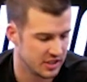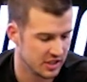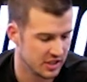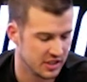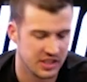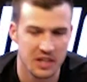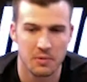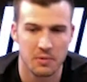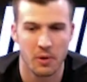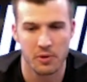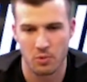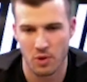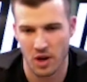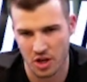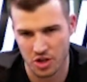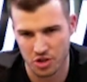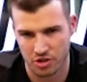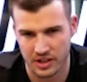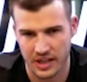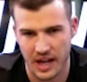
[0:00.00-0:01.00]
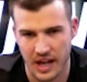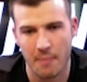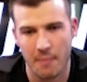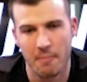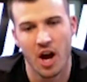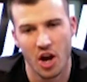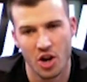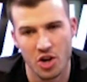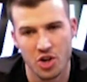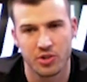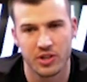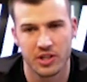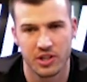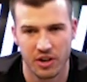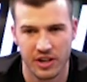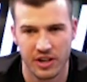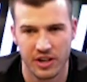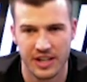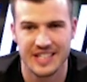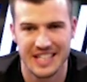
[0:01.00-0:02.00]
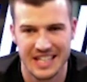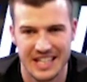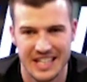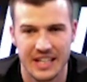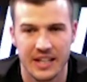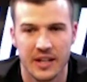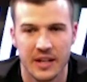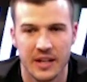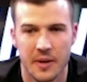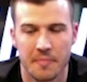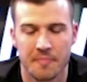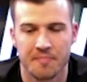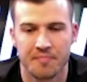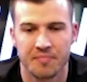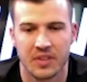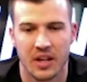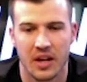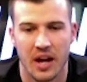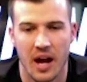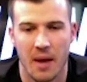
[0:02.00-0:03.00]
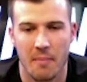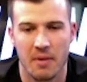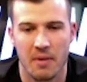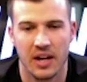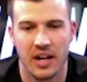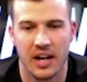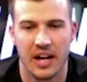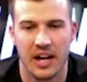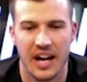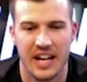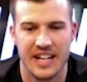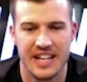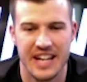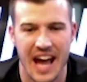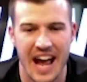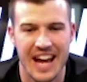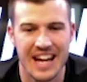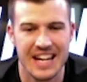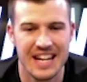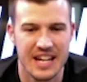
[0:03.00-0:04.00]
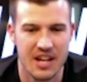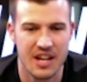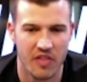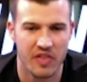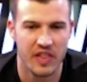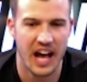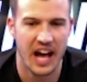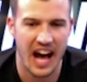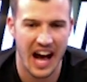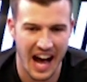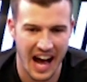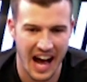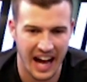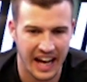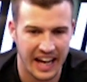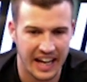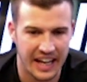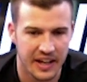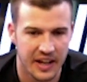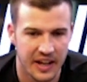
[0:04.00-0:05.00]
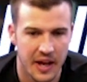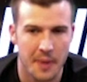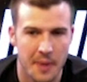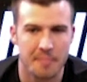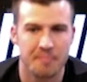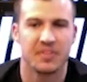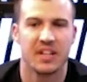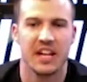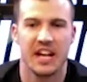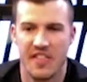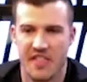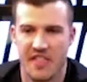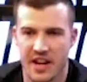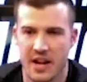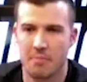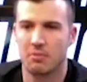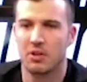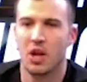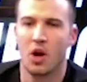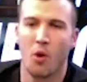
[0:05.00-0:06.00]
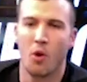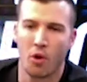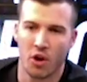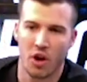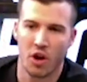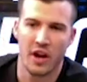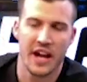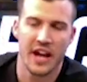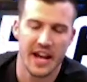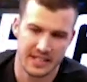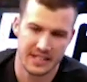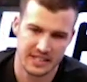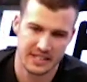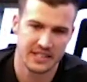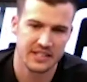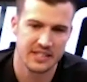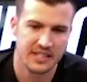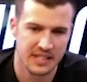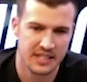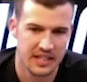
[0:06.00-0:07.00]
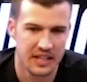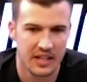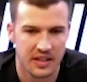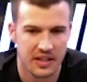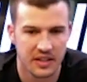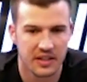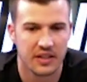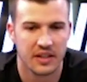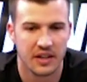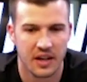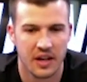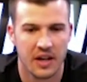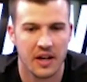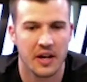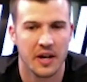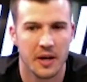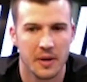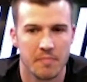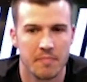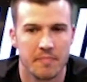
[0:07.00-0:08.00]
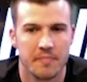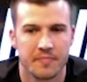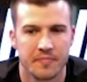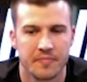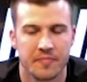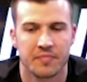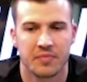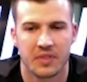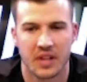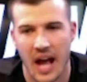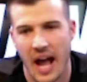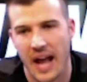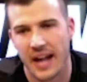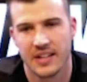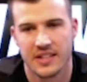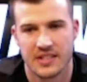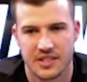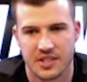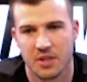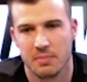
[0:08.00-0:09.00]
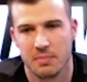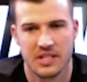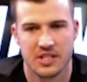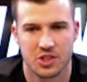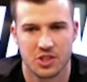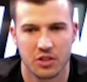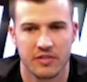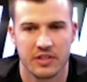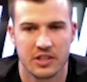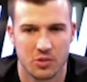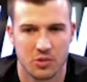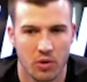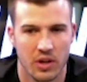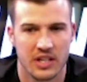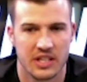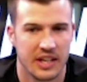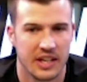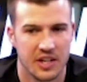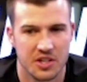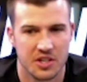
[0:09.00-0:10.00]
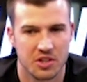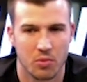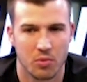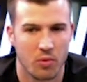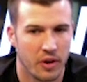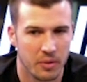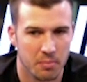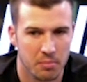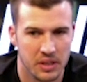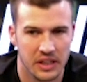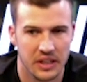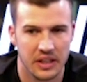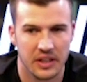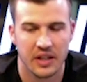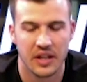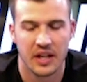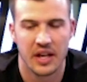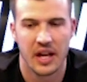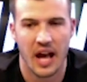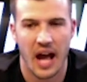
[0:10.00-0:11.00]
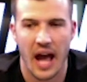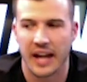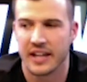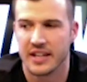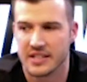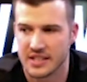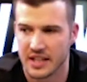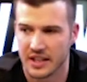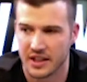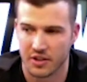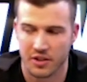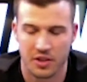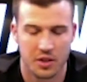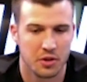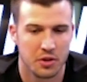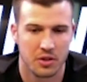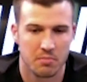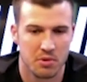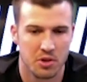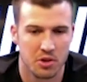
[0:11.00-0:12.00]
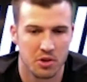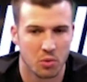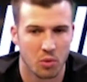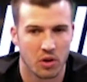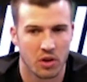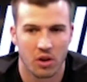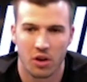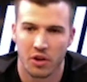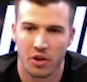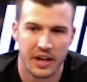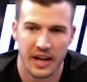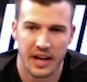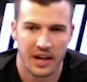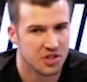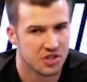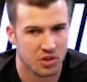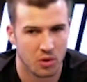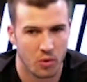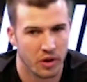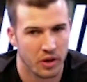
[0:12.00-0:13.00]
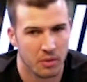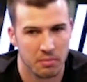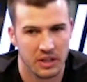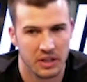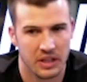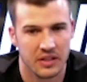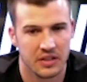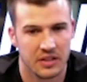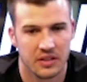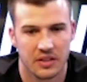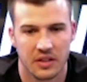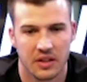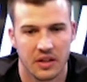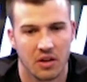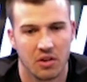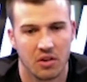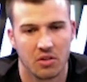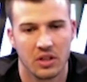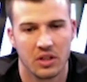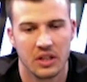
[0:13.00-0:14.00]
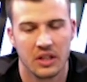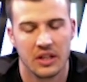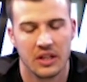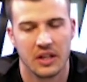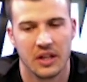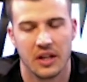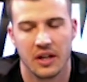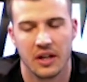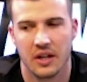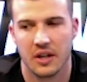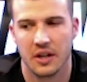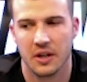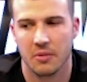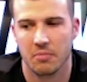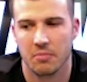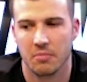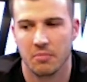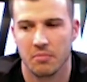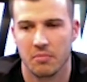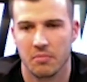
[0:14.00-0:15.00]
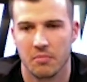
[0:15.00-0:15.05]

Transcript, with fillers: a zero to a hundred. I'm a hundred on a D. I'm a ninety on the I, and then I'm lower on S and C. Um, okay. I can still be service oriented. I just don't want to be. I can sit there and do computer work all day. I just don't want to be, you know. Um,